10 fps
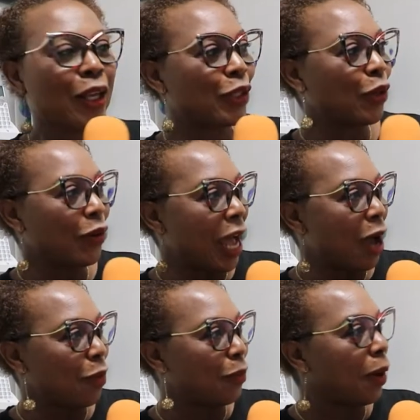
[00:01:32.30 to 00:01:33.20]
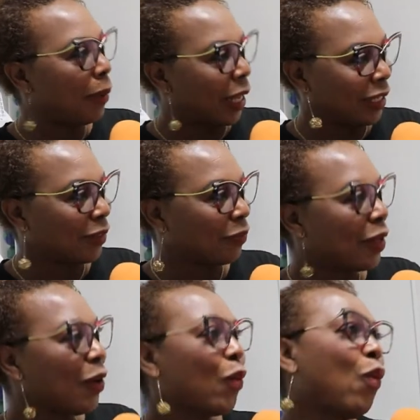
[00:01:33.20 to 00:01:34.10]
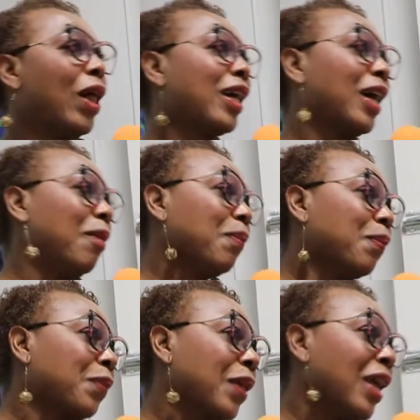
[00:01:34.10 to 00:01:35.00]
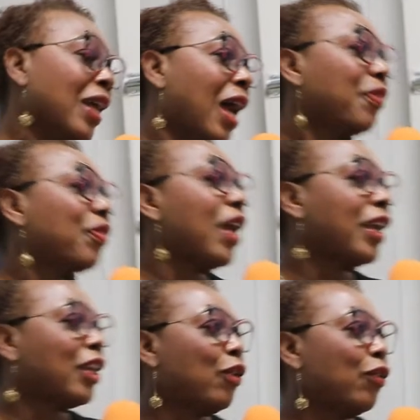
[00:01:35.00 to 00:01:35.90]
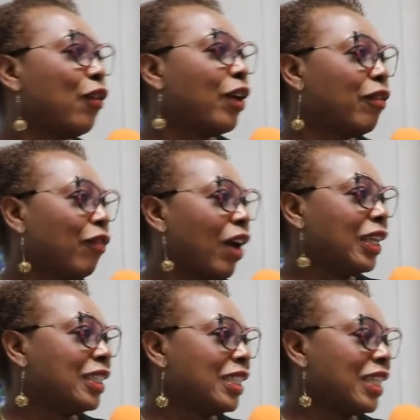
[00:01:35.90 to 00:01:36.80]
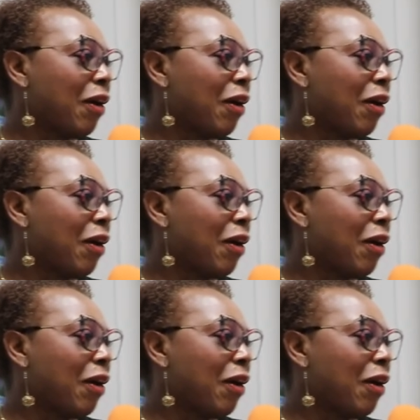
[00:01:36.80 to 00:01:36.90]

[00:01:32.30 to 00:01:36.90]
So now, Boban, welcome. And thank you for inviting